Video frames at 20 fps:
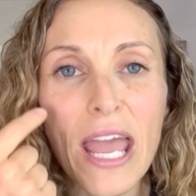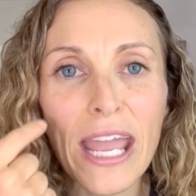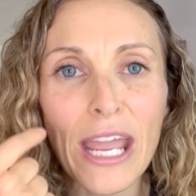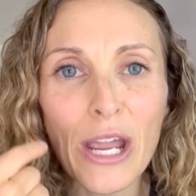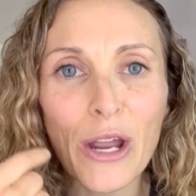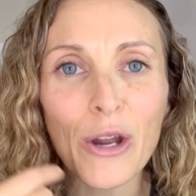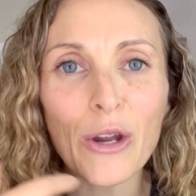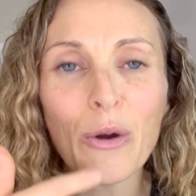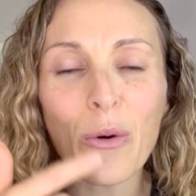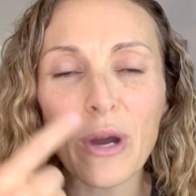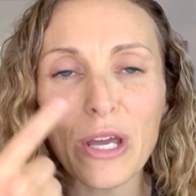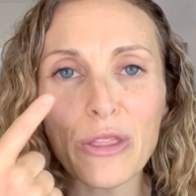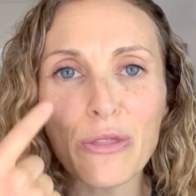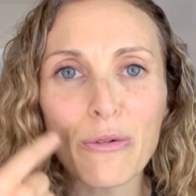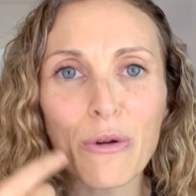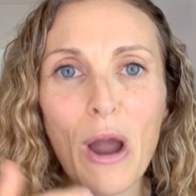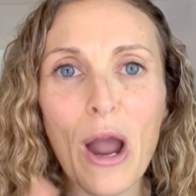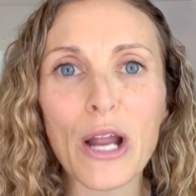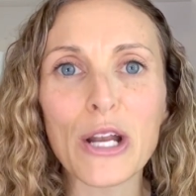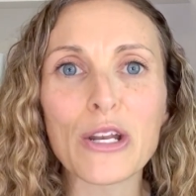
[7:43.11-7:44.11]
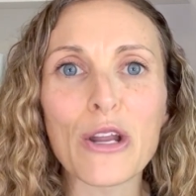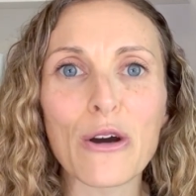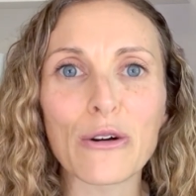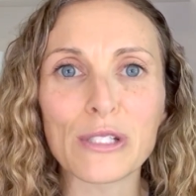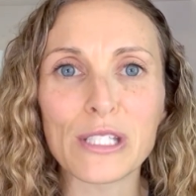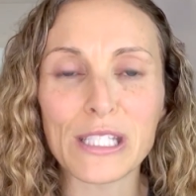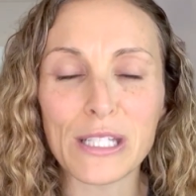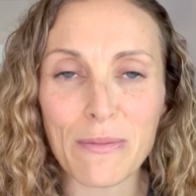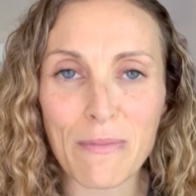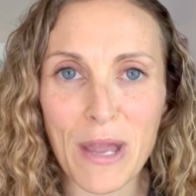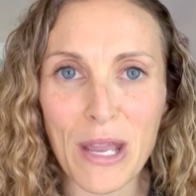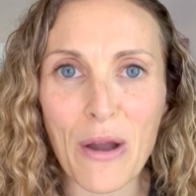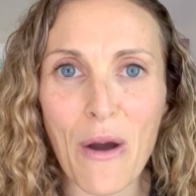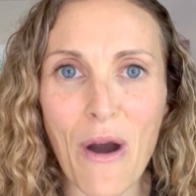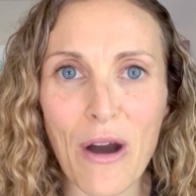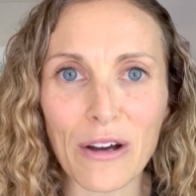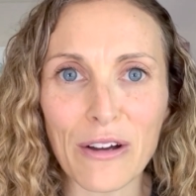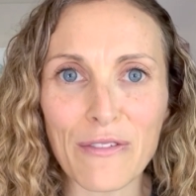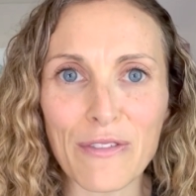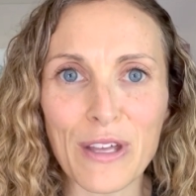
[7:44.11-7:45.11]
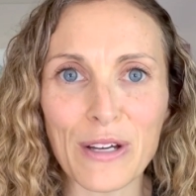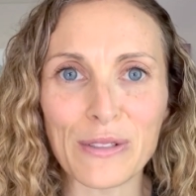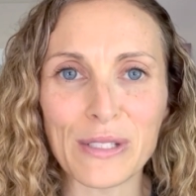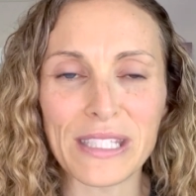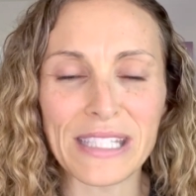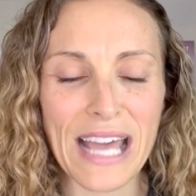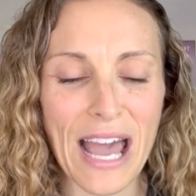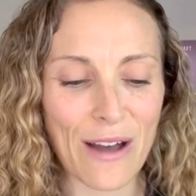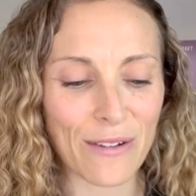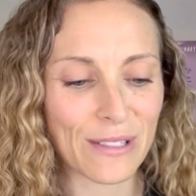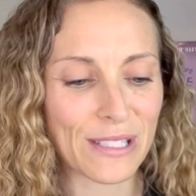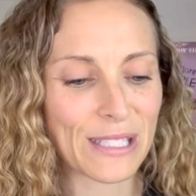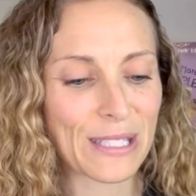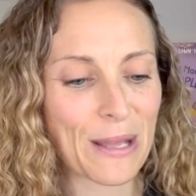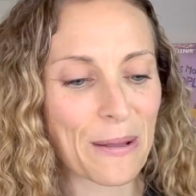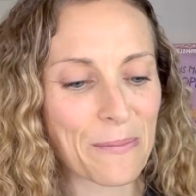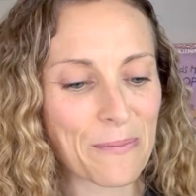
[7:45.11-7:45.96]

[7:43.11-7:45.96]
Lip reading: air going through our nose to make all of those sounds.